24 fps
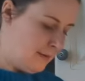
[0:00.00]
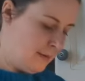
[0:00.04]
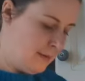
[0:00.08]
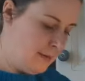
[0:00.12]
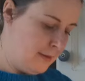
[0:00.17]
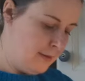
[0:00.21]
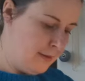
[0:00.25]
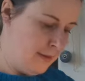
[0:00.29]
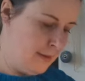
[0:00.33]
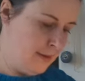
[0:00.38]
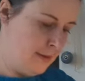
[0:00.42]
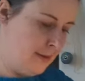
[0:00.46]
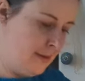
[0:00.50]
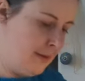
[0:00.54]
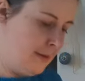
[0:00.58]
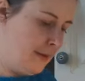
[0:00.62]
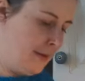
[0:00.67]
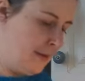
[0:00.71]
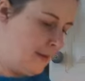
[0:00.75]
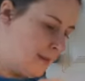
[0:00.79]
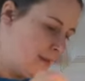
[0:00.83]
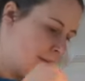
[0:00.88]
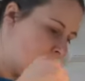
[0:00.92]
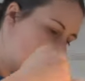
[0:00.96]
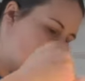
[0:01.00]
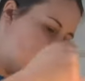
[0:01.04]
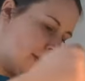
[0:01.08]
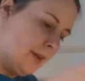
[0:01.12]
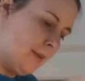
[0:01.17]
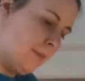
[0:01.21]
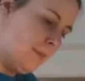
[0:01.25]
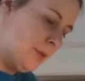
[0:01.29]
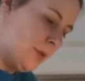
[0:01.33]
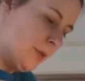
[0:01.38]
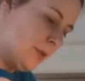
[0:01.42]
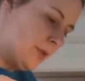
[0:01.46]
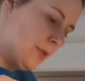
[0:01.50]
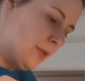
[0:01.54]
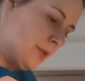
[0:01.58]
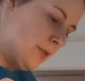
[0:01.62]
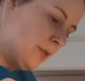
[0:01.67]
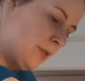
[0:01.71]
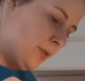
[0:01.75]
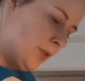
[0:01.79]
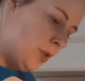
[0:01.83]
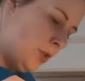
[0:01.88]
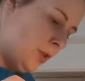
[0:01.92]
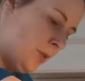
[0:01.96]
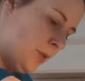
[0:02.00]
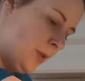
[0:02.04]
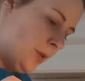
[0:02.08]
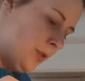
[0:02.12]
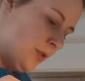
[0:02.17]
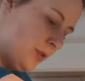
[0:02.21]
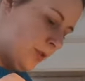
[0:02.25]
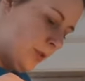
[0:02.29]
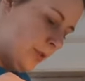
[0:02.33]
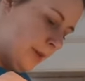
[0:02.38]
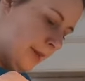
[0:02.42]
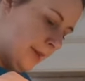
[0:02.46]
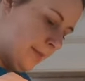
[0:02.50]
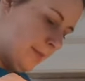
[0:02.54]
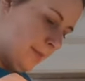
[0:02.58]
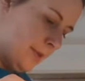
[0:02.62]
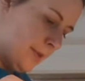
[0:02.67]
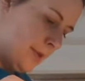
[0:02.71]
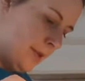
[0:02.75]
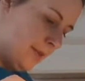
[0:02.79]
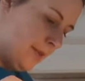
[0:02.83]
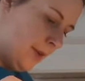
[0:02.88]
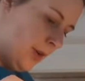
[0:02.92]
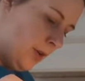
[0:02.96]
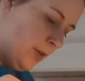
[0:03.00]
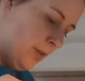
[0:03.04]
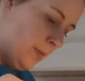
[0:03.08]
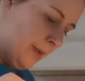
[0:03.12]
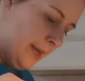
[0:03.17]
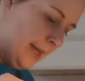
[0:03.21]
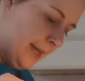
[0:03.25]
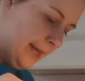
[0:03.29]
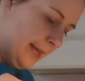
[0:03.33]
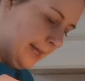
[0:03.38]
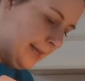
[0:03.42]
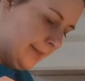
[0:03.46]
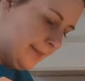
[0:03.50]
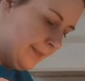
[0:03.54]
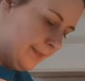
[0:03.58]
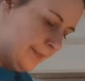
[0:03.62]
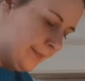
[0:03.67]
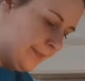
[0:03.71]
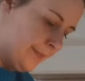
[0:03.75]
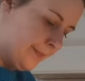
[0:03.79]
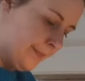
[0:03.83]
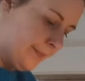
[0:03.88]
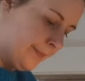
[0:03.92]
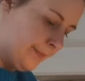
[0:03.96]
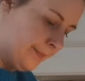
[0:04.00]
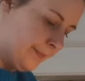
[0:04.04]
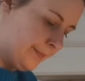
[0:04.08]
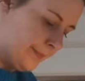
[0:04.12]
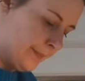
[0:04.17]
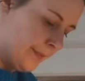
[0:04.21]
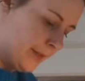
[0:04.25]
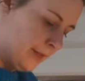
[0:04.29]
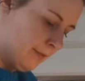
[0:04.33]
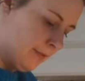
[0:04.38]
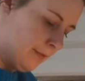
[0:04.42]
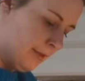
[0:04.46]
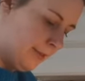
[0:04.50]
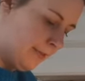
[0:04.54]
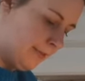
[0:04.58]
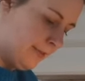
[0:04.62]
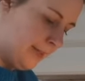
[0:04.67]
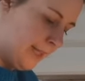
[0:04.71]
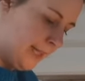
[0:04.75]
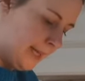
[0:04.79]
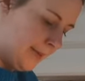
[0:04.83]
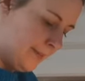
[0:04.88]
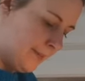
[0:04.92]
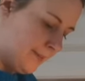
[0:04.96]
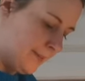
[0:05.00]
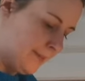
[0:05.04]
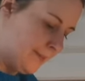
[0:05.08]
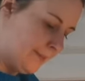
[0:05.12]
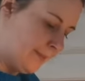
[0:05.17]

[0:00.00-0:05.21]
So I'm gonna put 200 grams of wholemeal in, roughly.